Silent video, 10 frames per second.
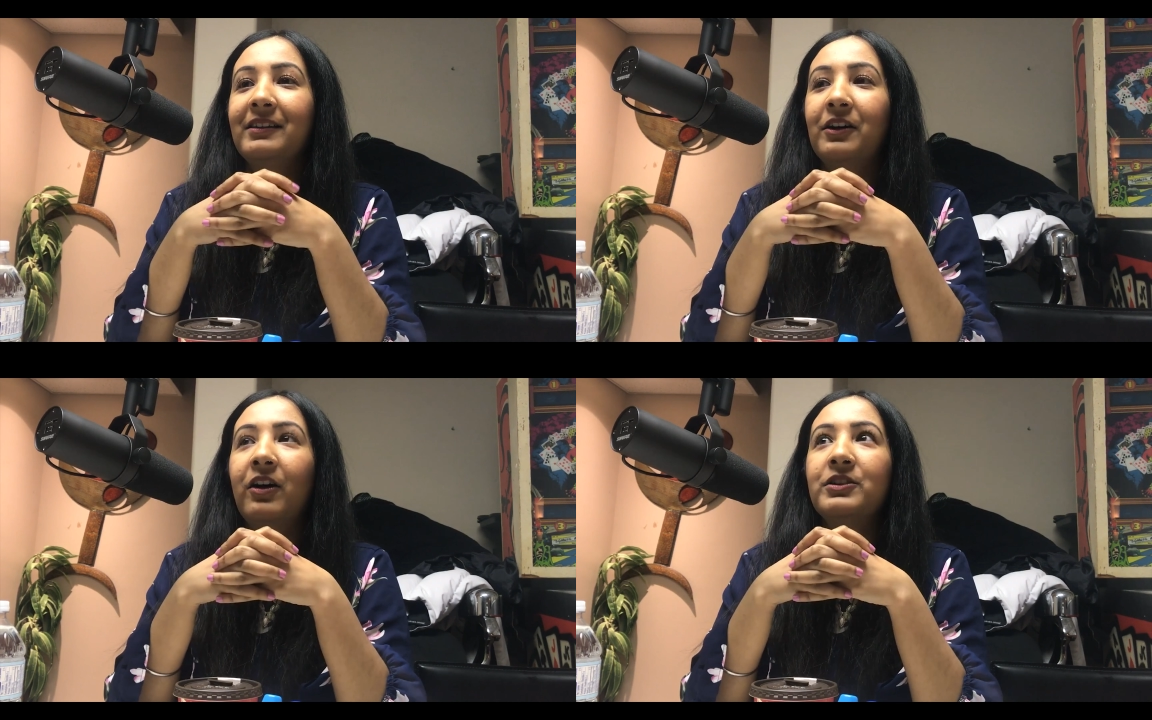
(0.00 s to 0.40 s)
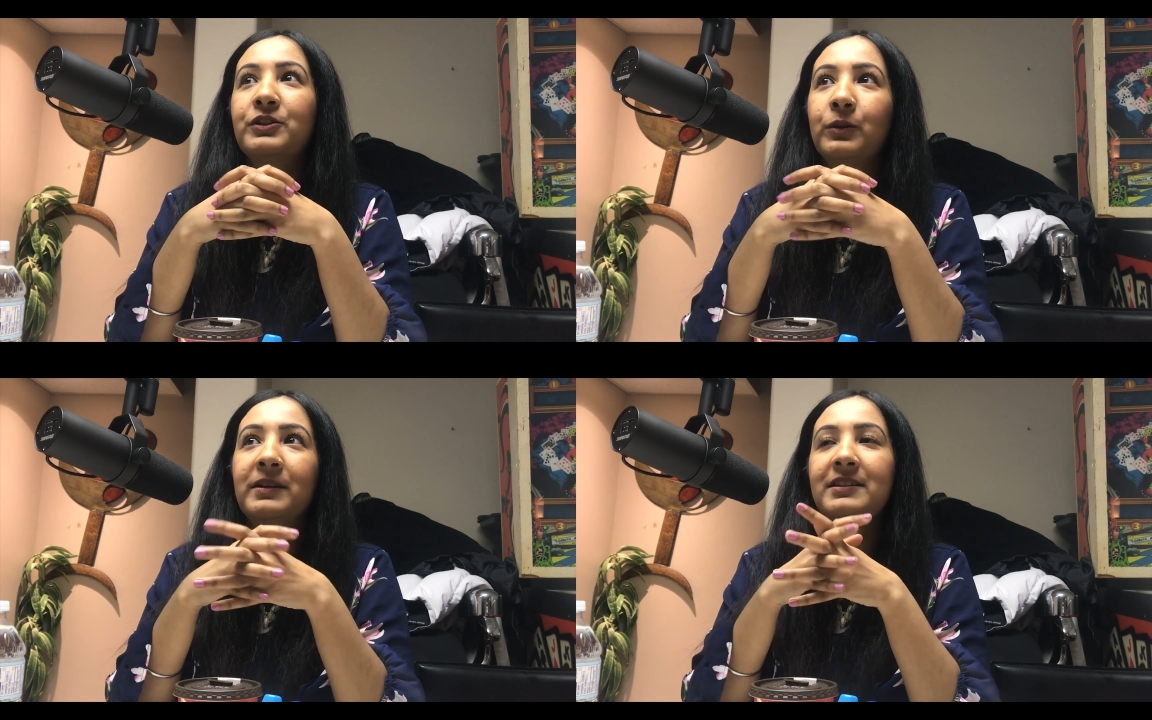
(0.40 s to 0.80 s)
there are
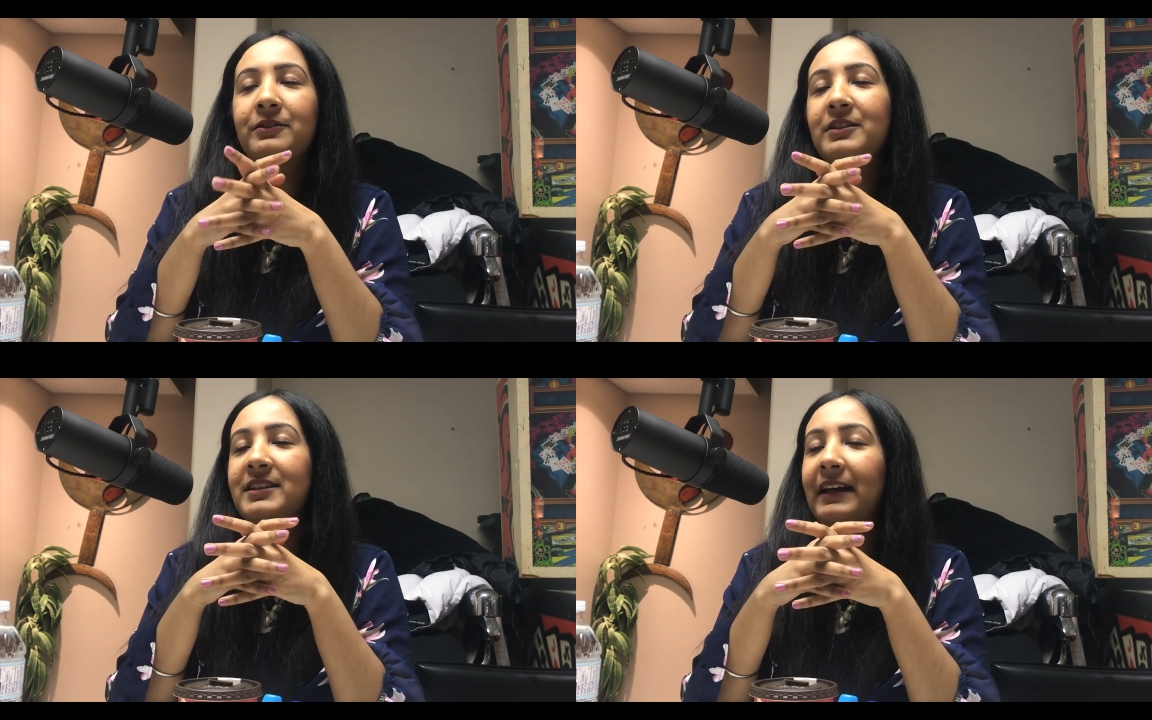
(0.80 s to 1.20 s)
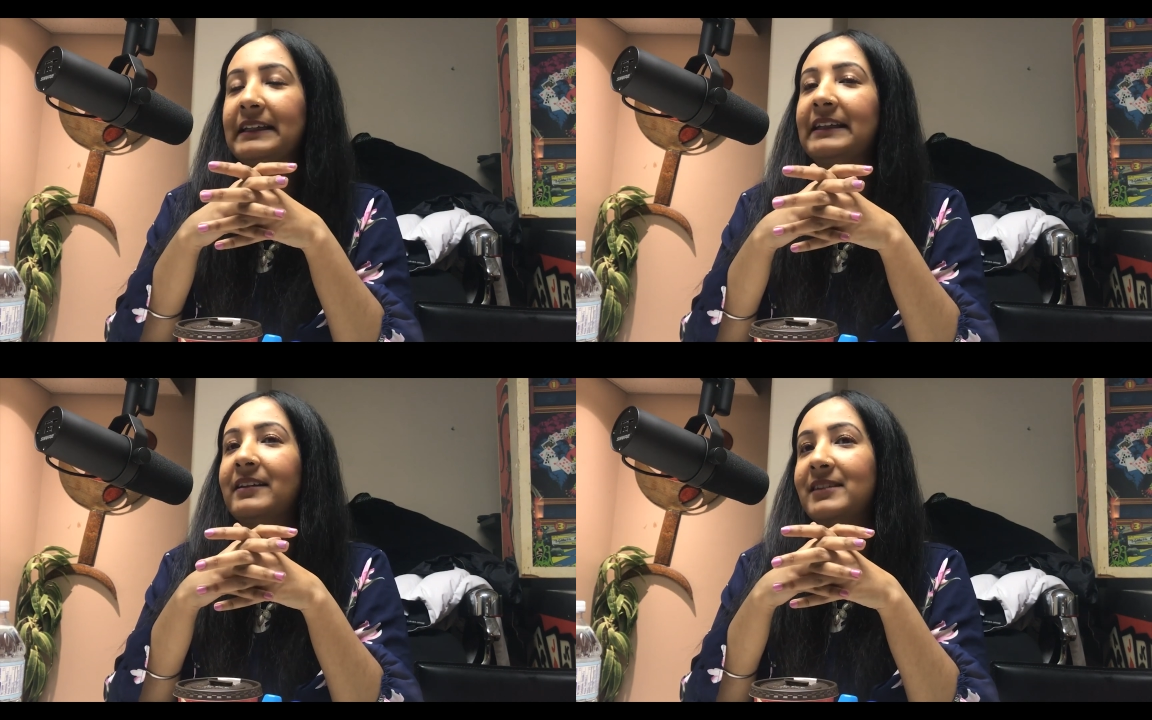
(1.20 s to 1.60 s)
so many different
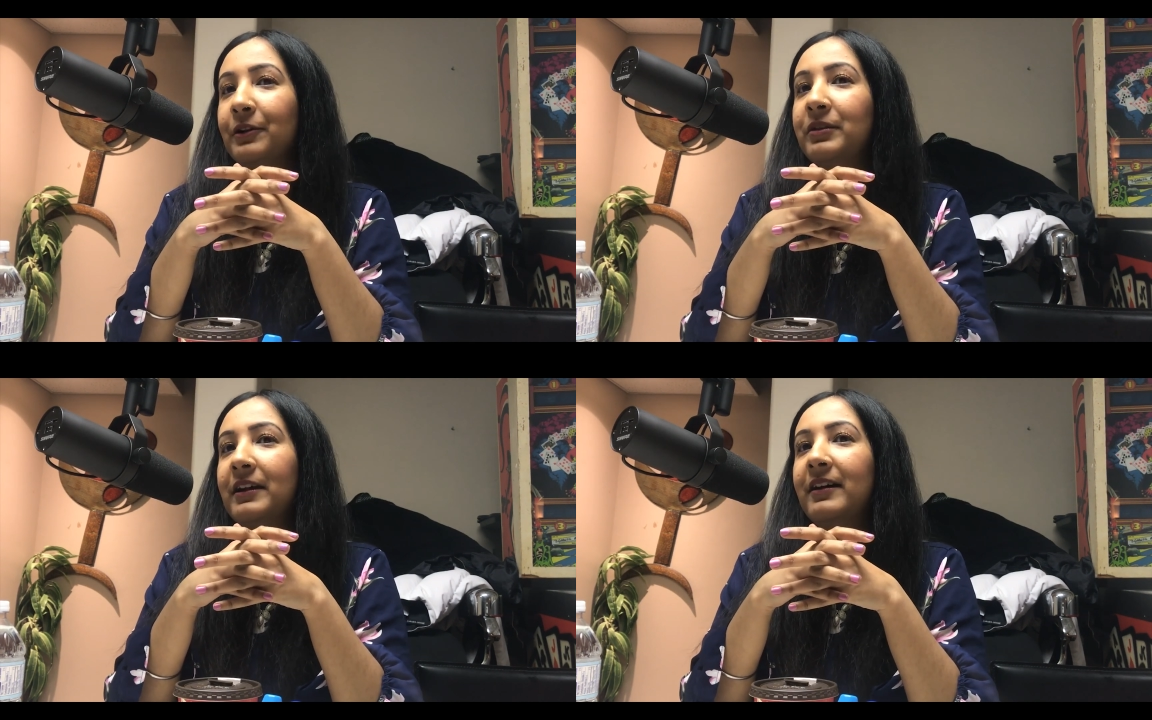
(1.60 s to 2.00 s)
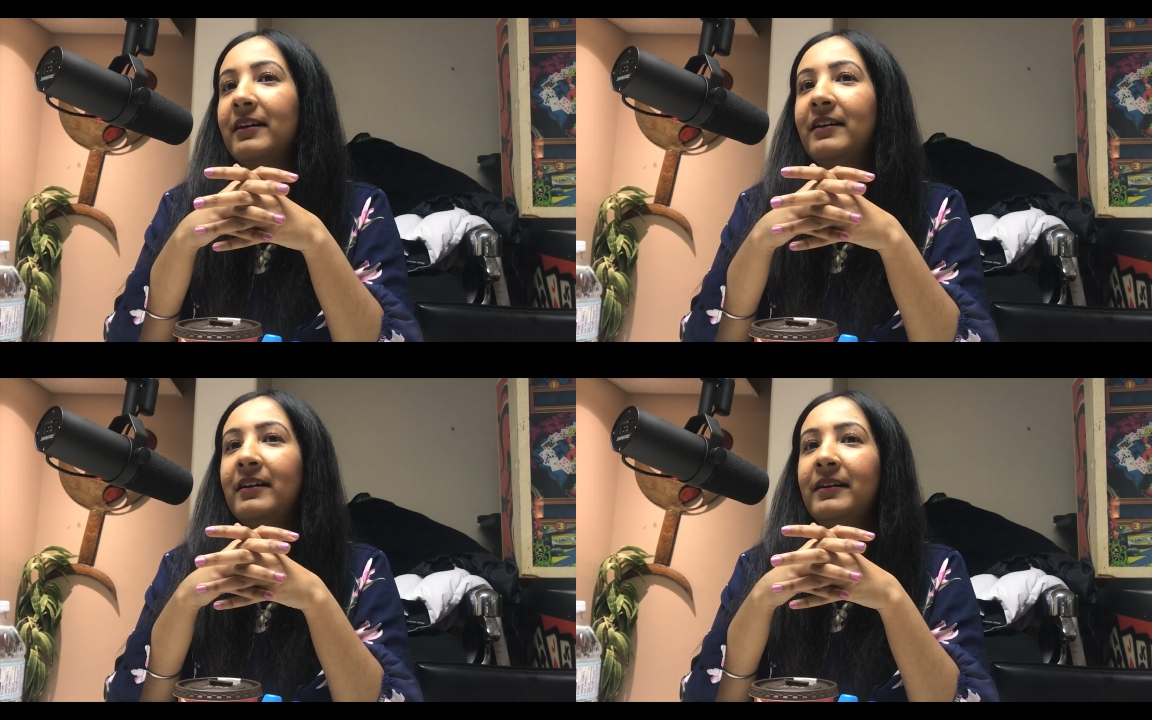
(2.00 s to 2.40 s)
techniques out
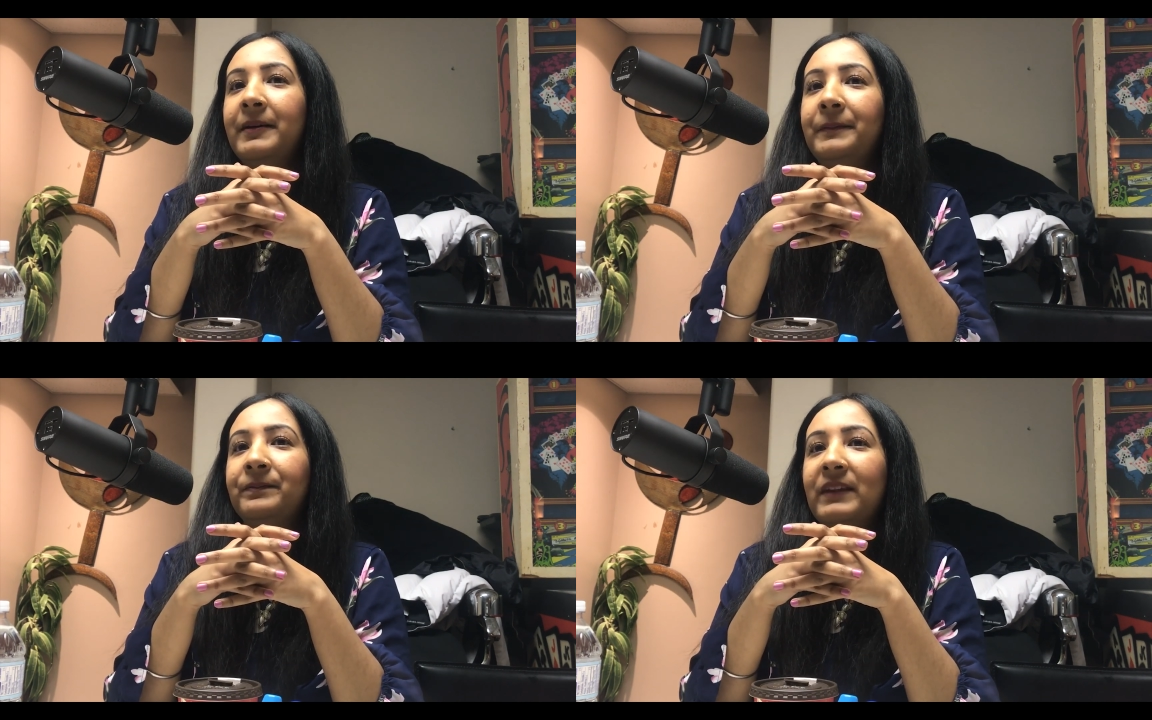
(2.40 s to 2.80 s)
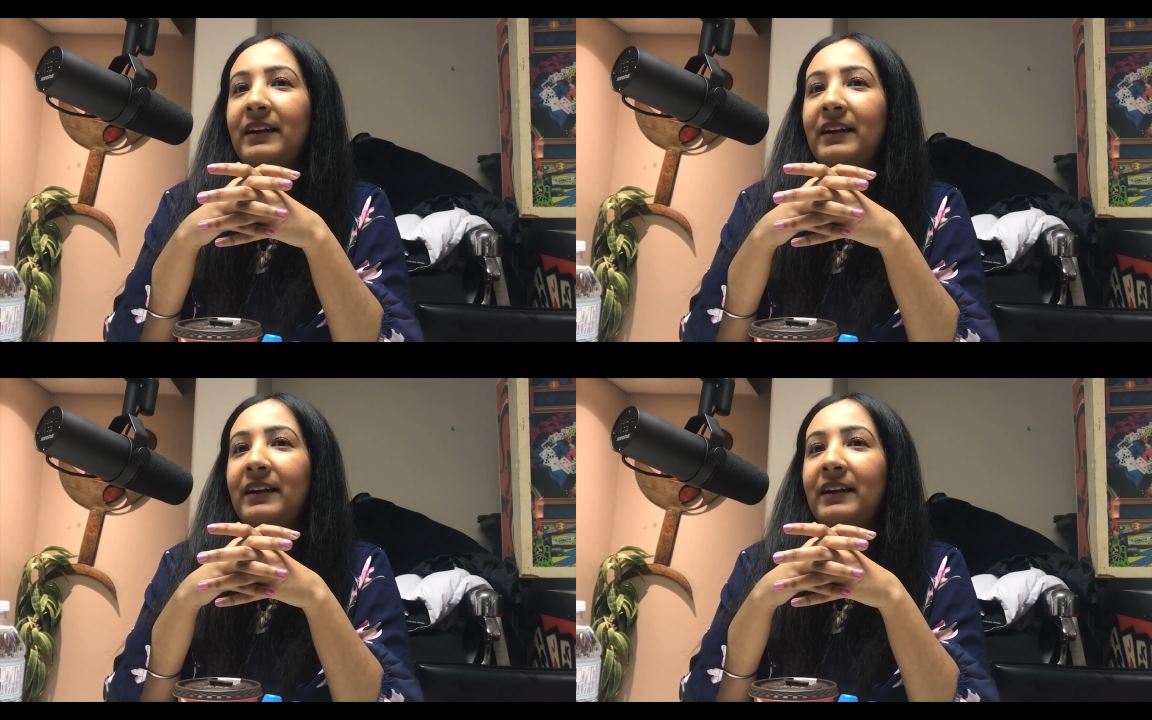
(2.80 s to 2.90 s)
there and